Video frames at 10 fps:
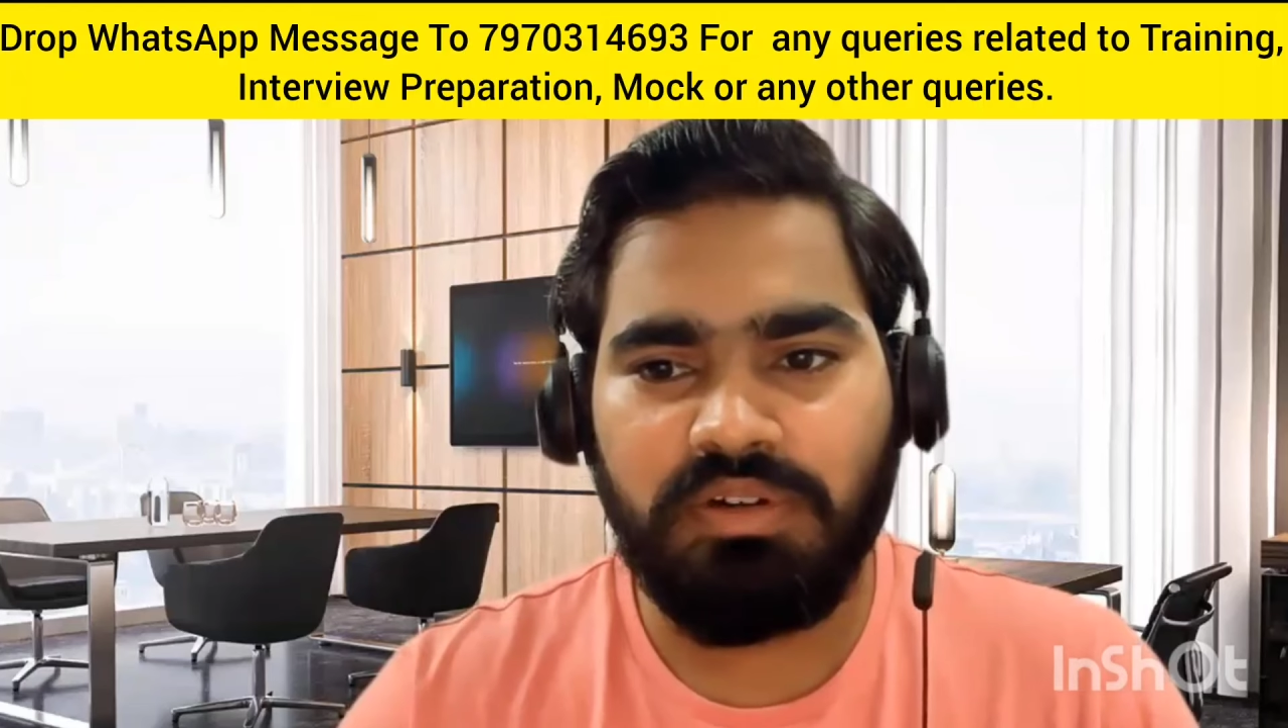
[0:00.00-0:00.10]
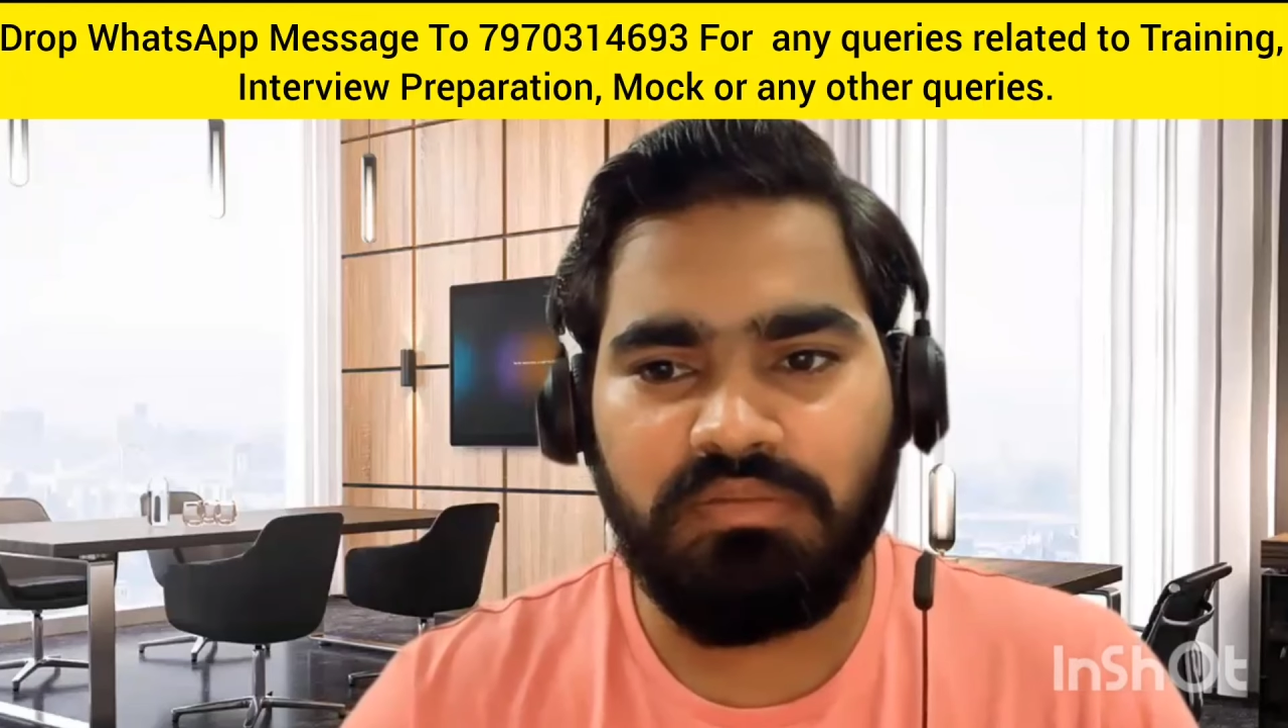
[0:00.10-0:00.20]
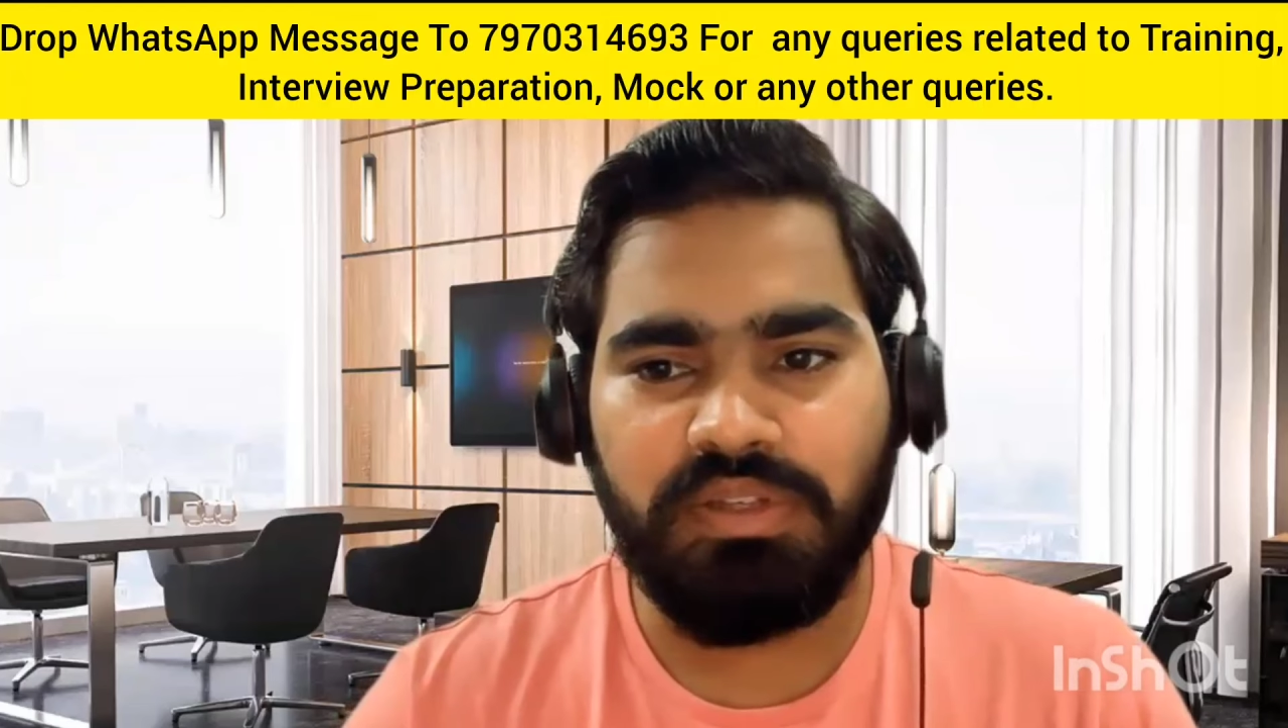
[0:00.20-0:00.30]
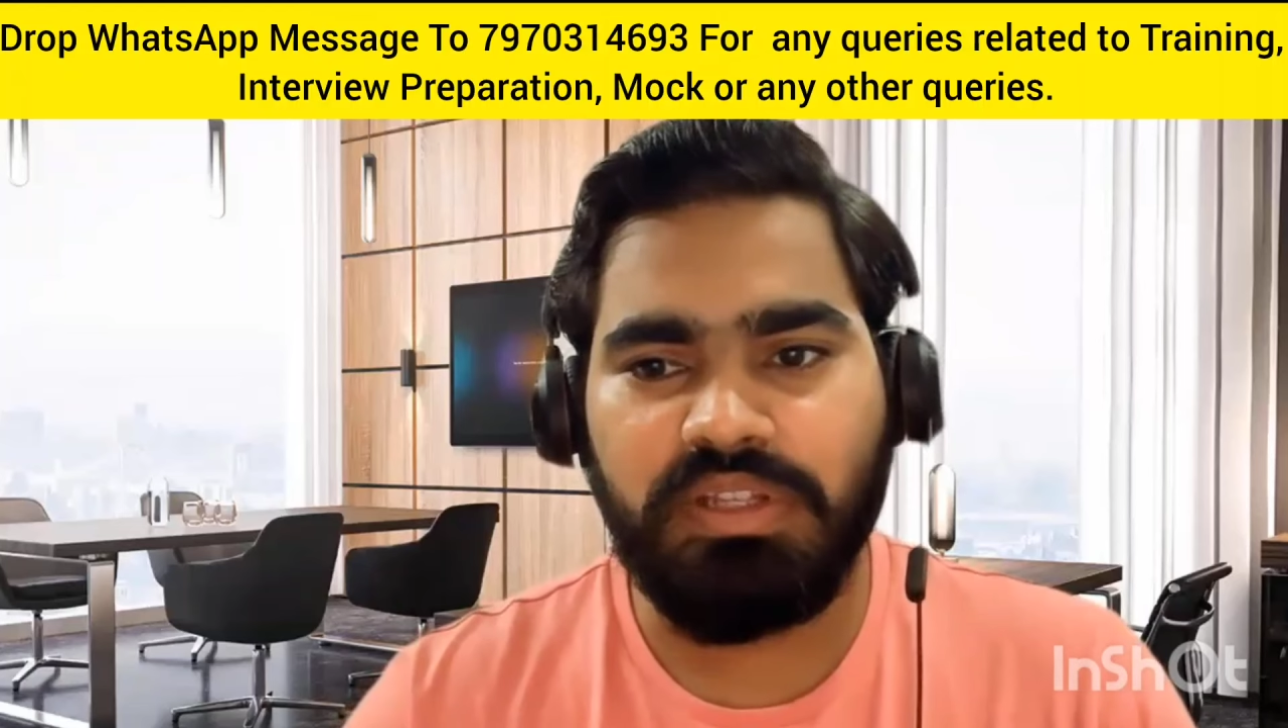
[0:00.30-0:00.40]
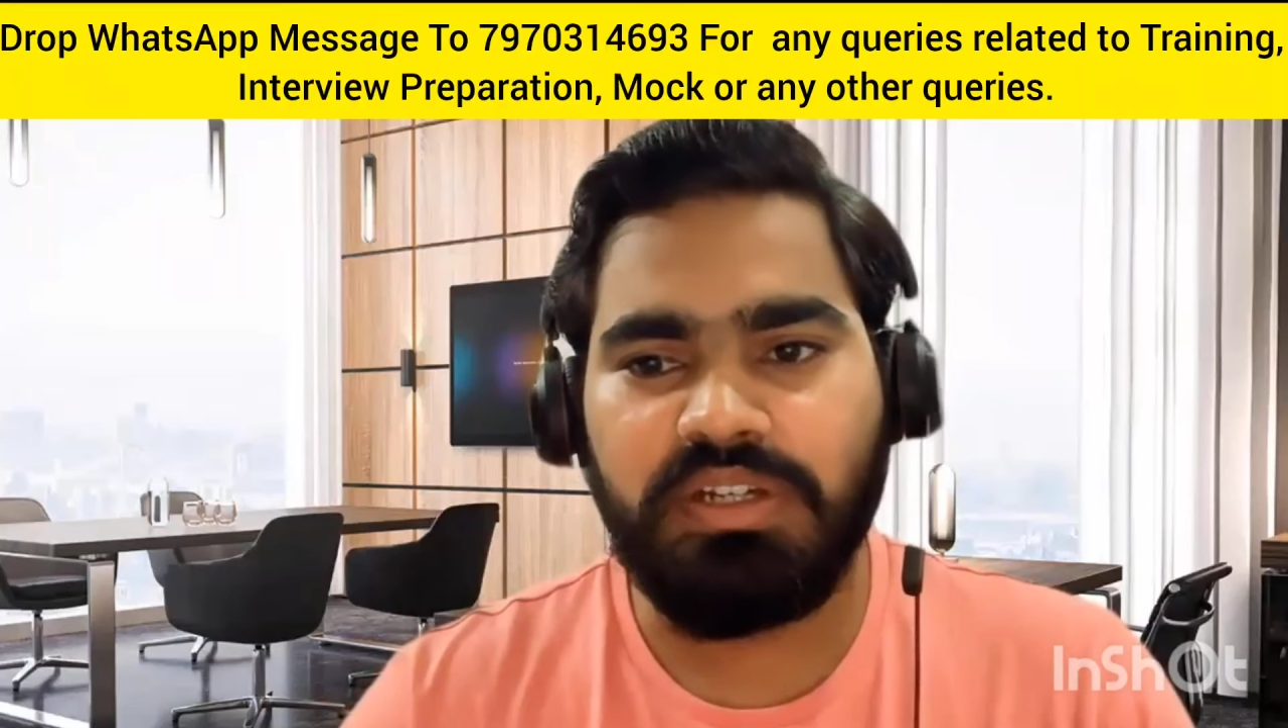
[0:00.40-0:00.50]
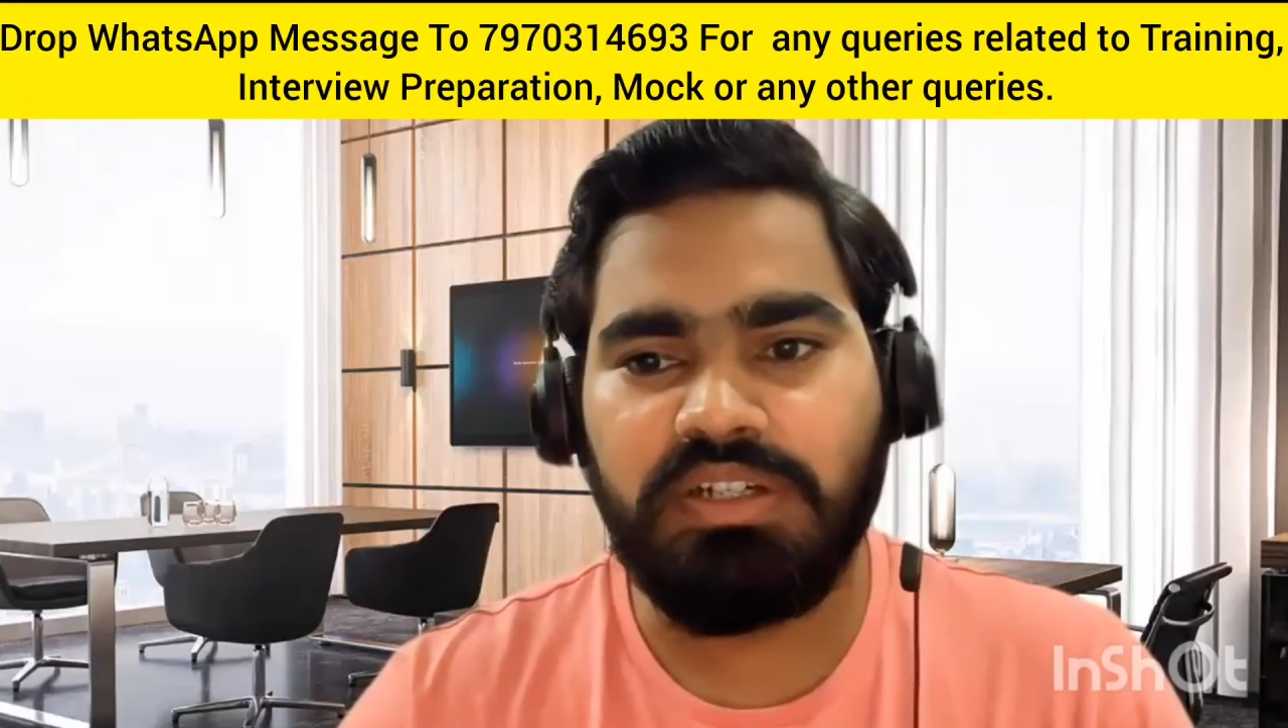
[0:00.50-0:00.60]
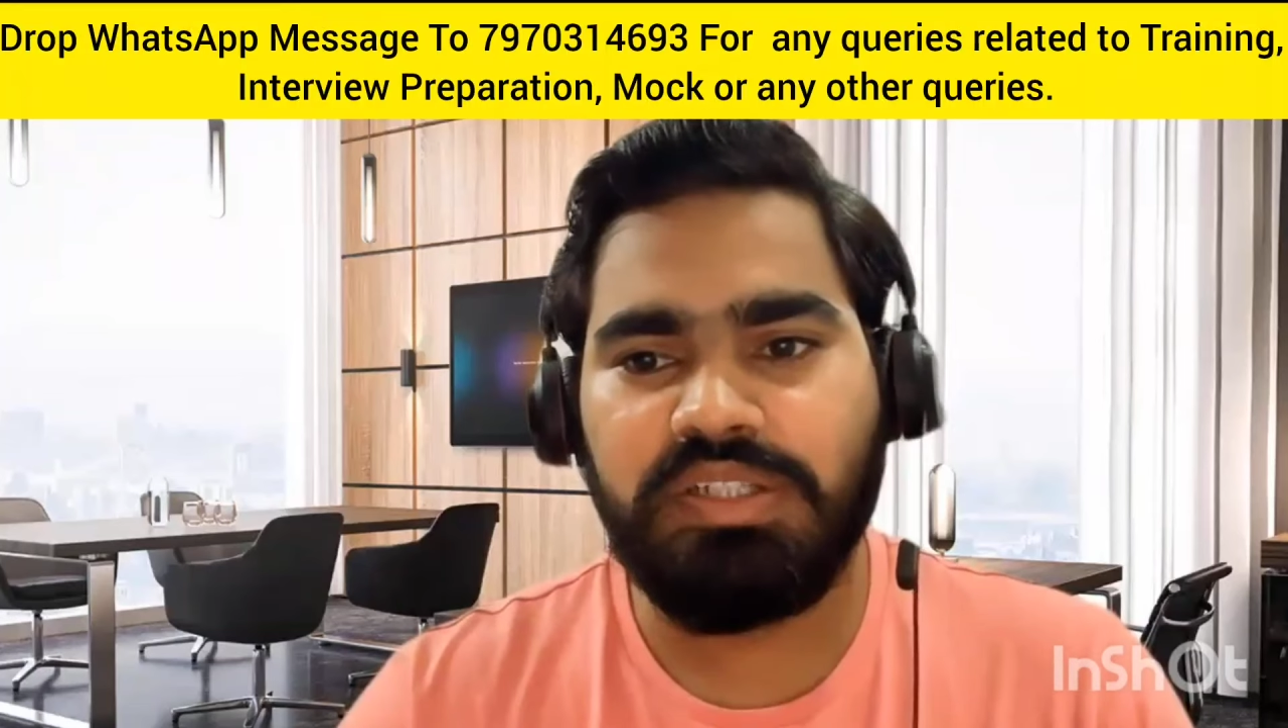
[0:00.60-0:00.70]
whether it's